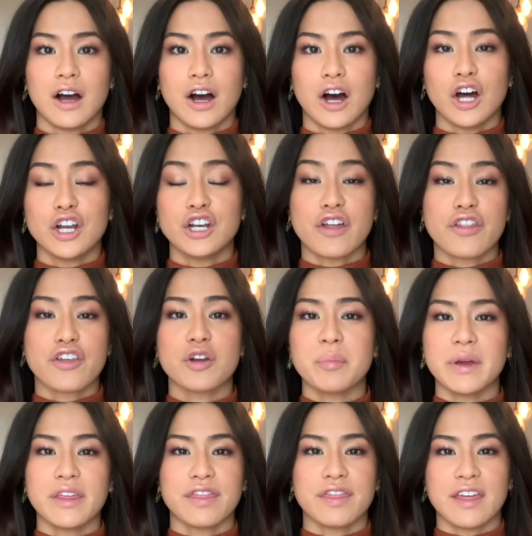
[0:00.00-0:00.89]
Another
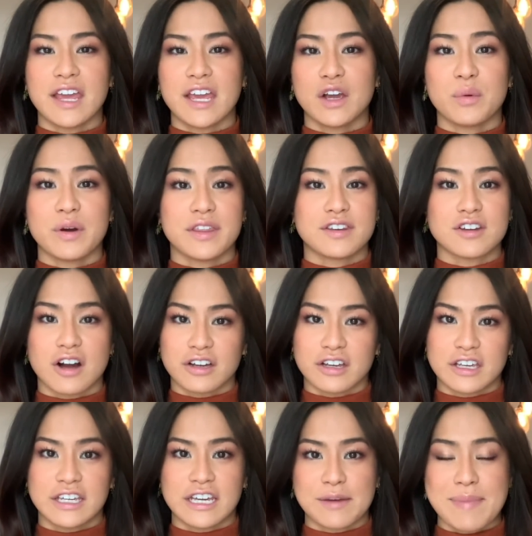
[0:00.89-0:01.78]
big thing with
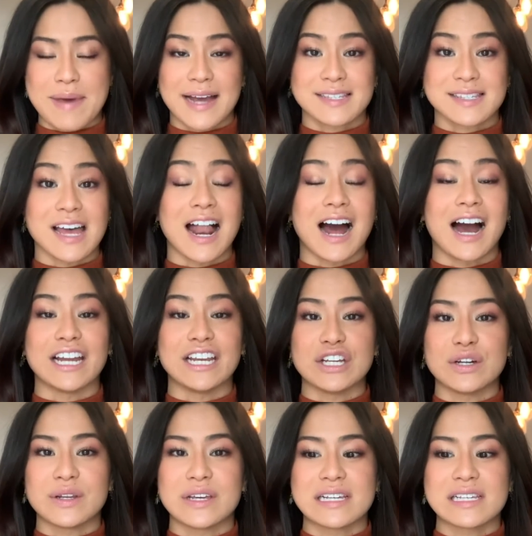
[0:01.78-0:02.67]
donkey kickbacks that I
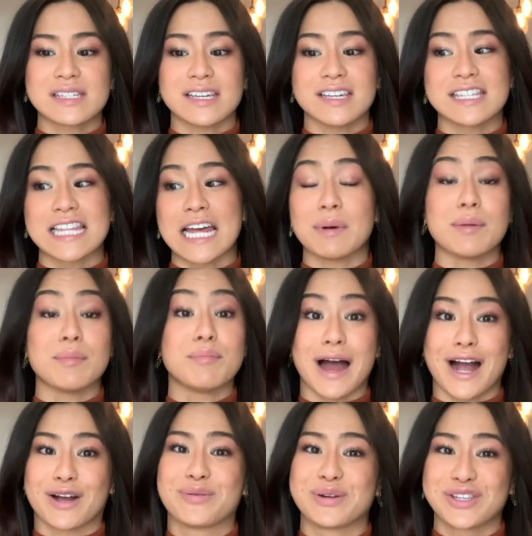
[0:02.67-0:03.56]
noticed is that my
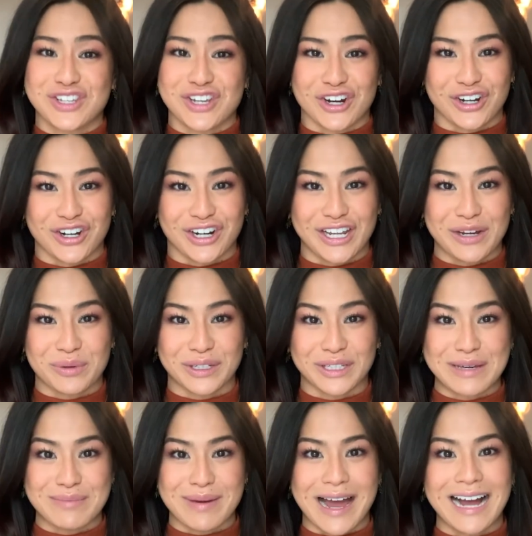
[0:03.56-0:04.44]
back would start hurting
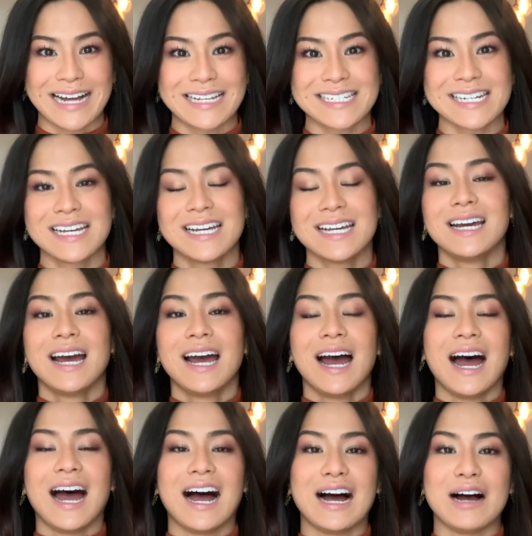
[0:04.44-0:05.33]
really bad.
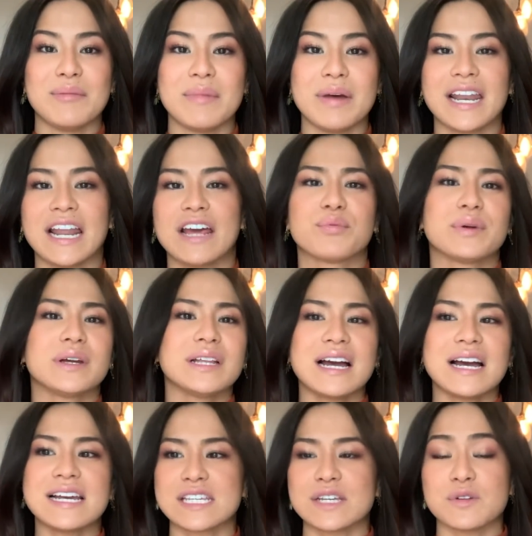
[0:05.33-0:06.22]
And I
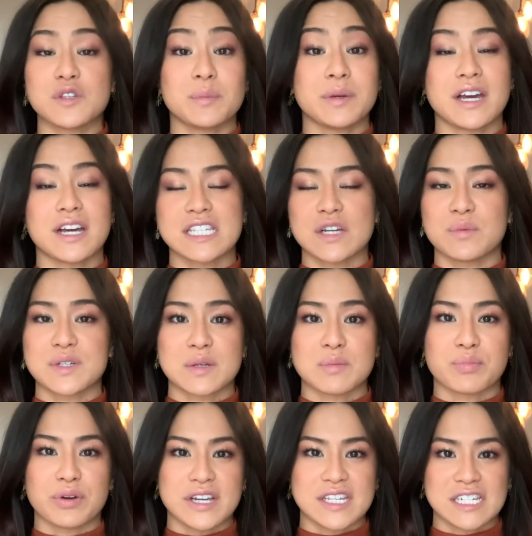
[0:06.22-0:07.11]
realized it was because I
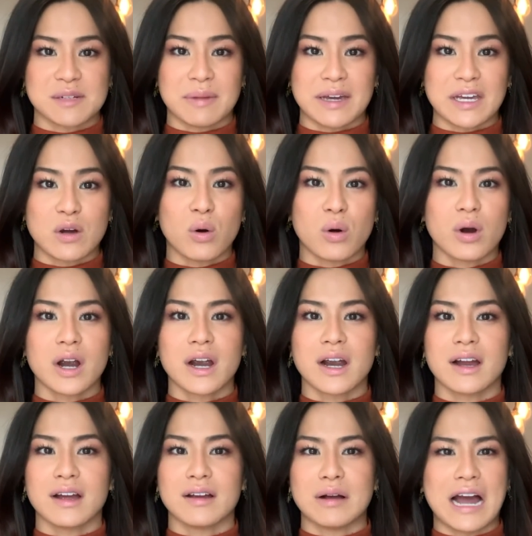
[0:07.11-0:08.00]
wasn't bracing my
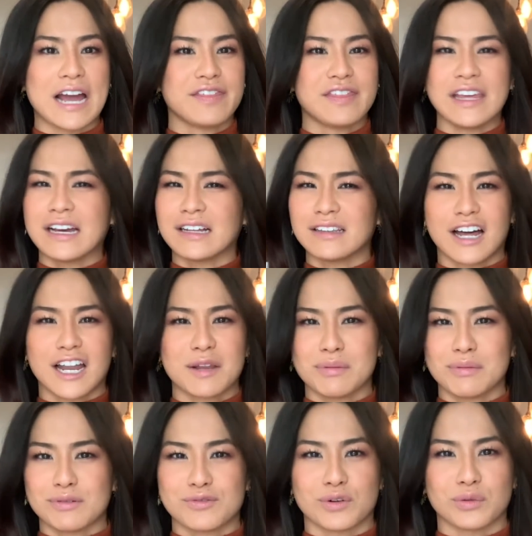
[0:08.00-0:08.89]
core. I think a lot
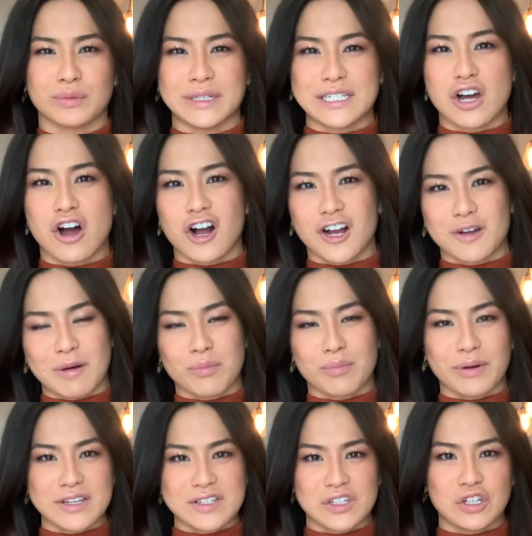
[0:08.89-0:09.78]
of people don't really talk
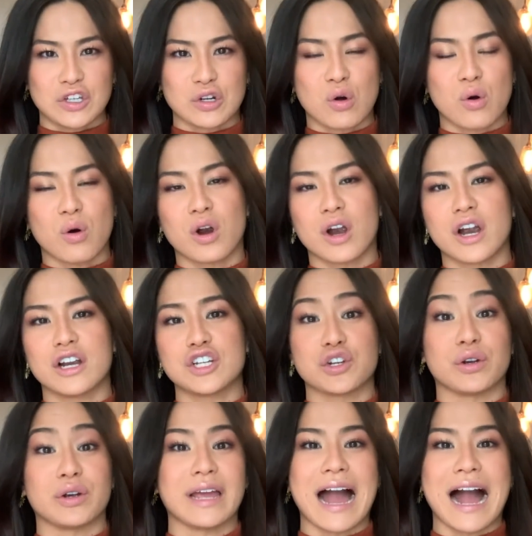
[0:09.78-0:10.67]
about bracing your core
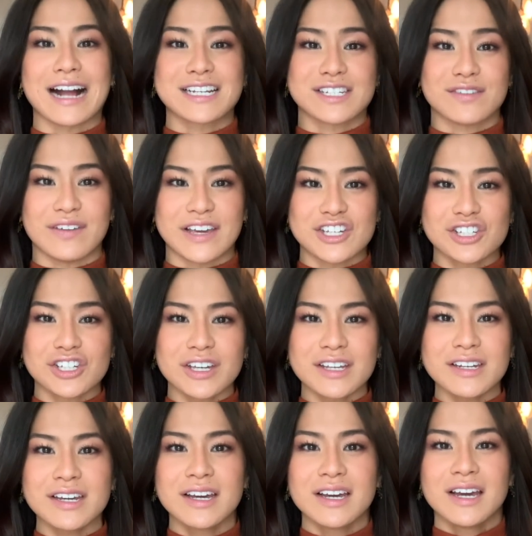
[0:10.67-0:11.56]
during
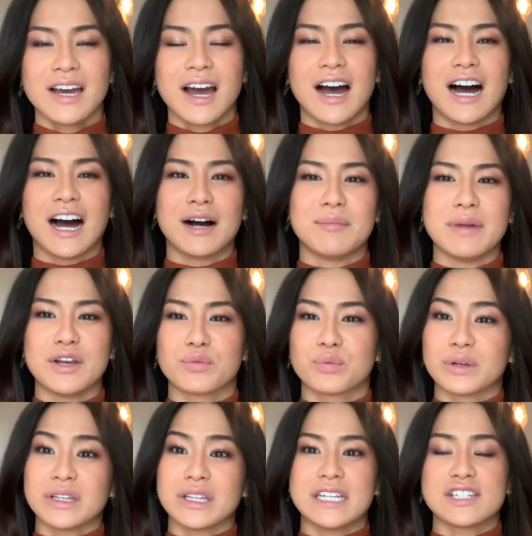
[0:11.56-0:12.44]
activation
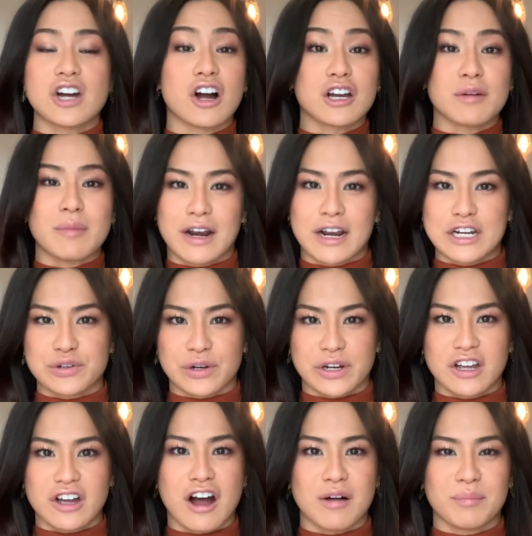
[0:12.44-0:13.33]
and really talk about it
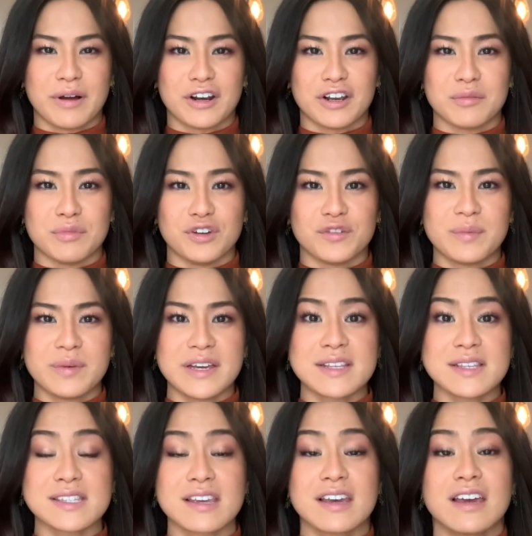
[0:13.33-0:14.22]
during compounded
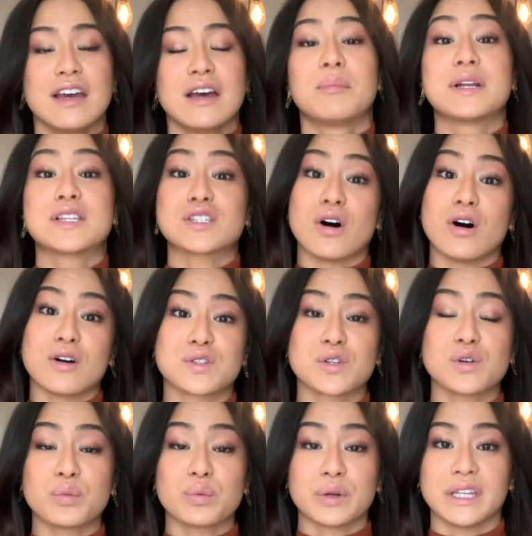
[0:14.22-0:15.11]
movements, but it's
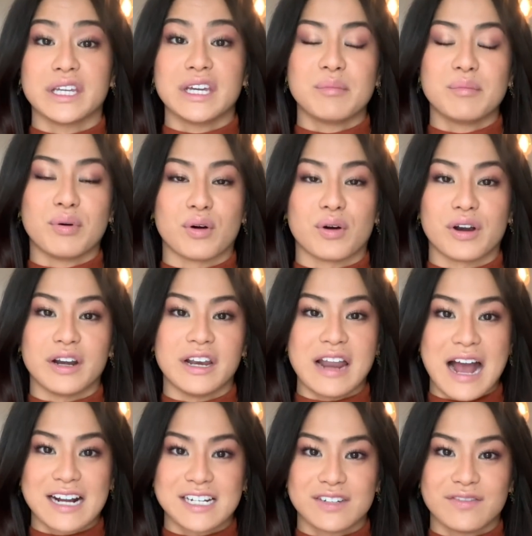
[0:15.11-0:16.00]
also really important
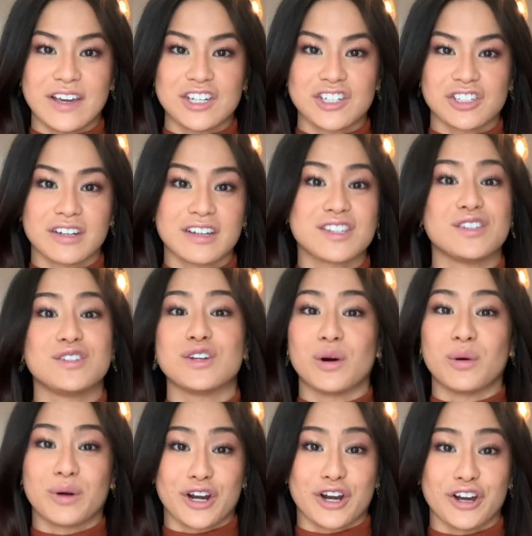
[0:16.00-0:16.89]
in activation because you
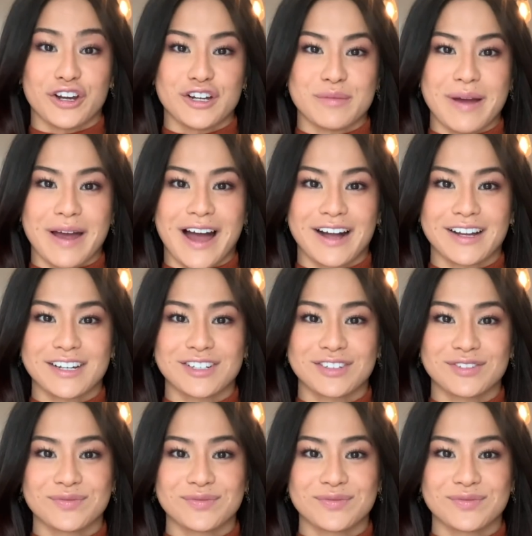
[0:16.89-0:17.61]
don't want to hurt your back.